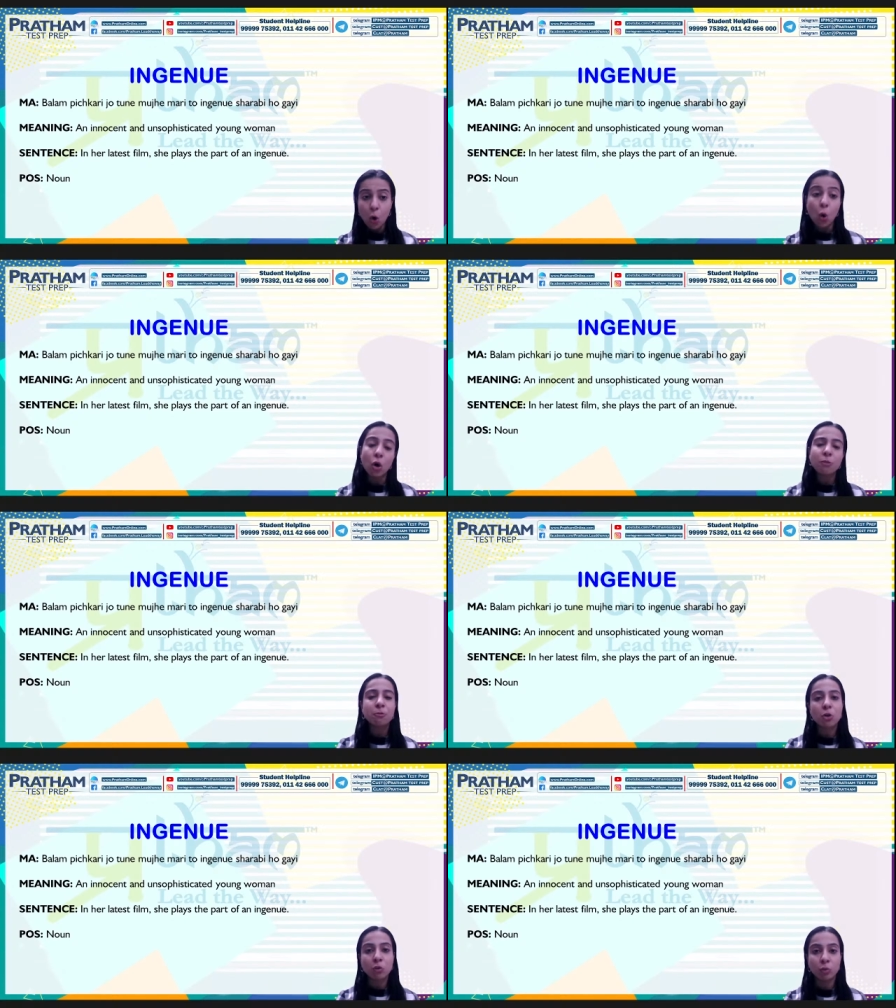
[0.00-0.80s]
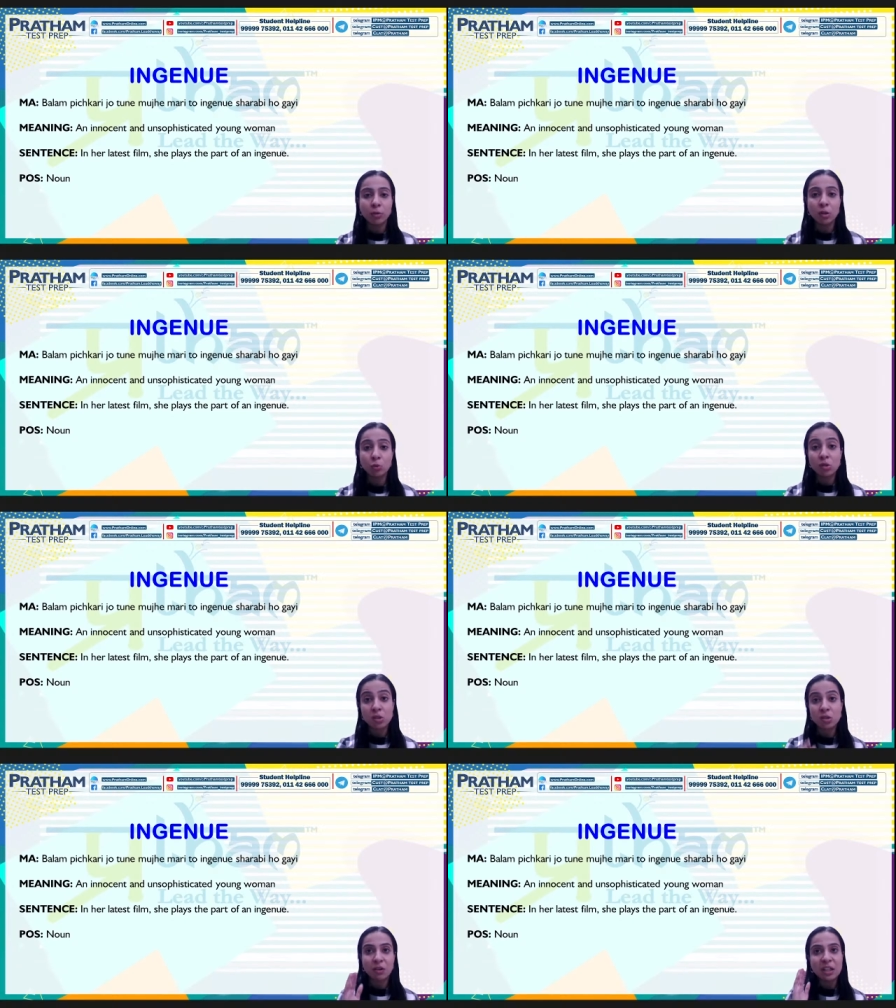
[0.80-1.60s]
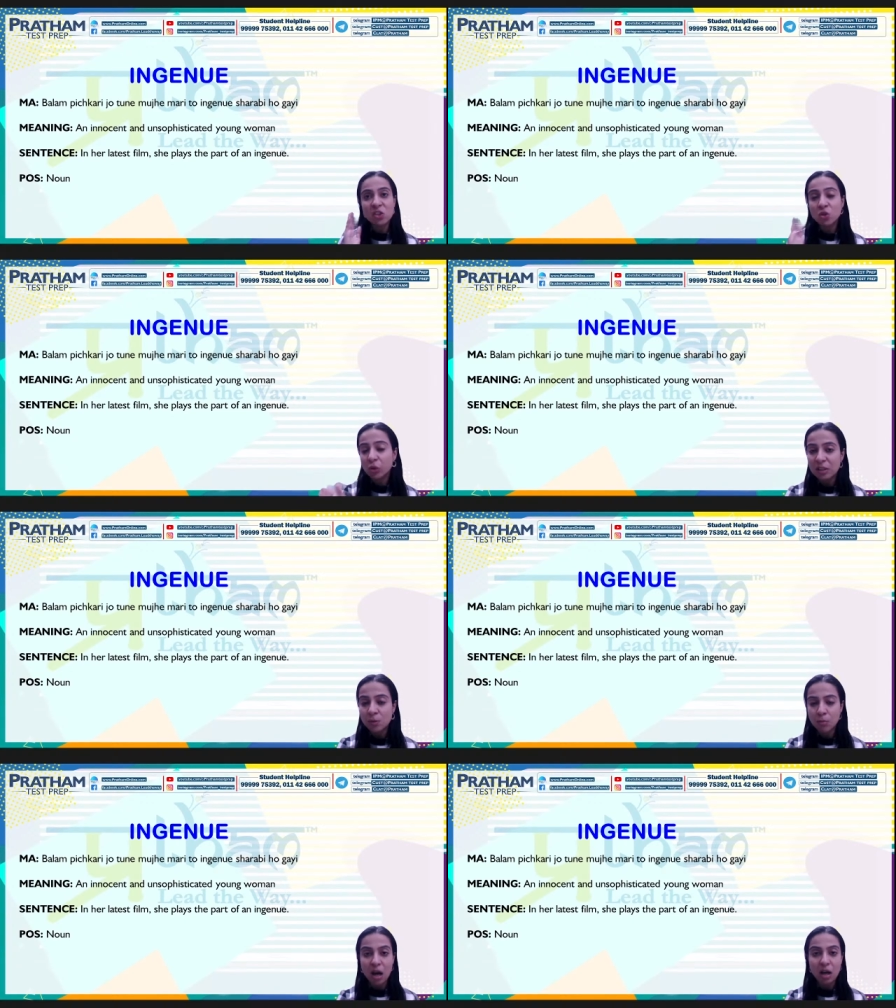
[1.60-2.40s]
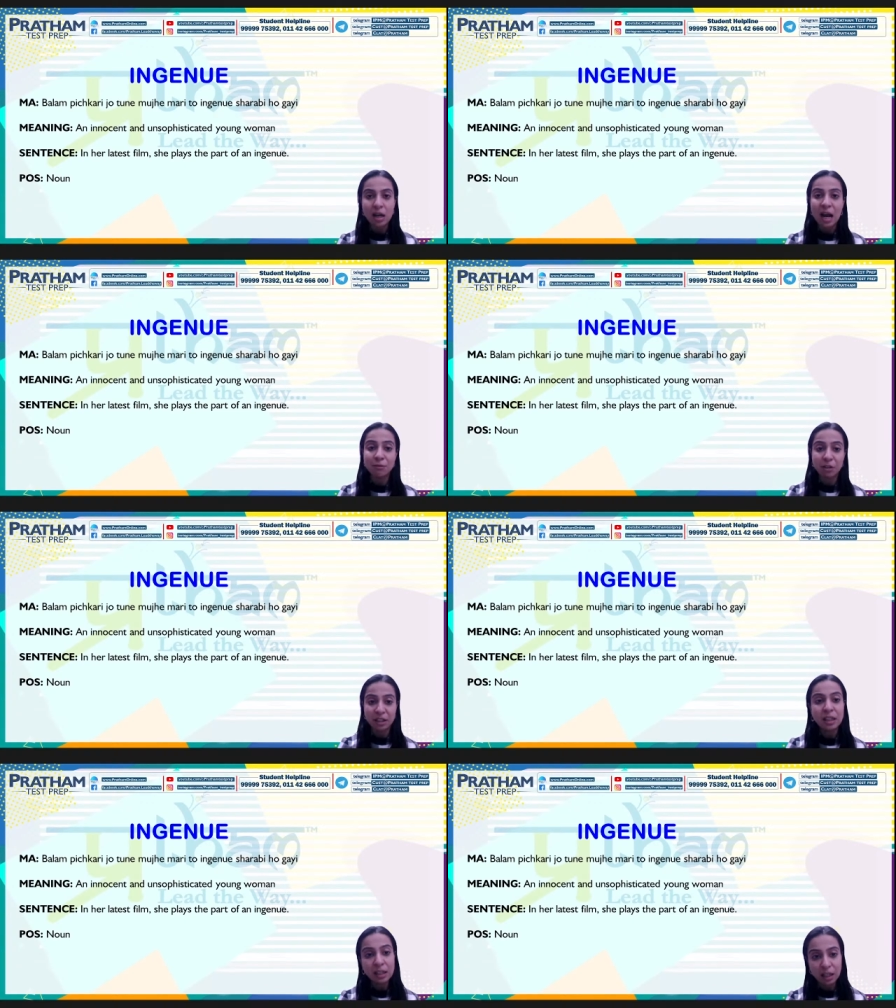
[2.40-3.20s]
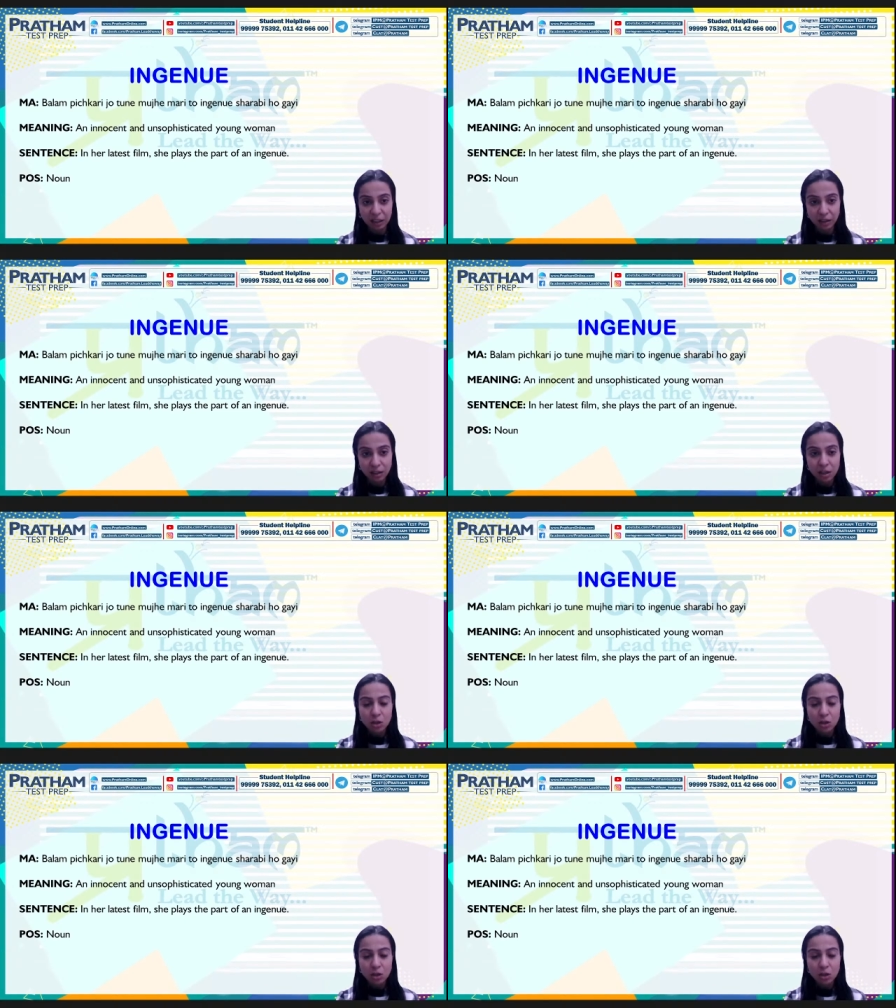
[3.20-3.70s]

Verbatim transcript: or for a woman who is very street smart and very cunning.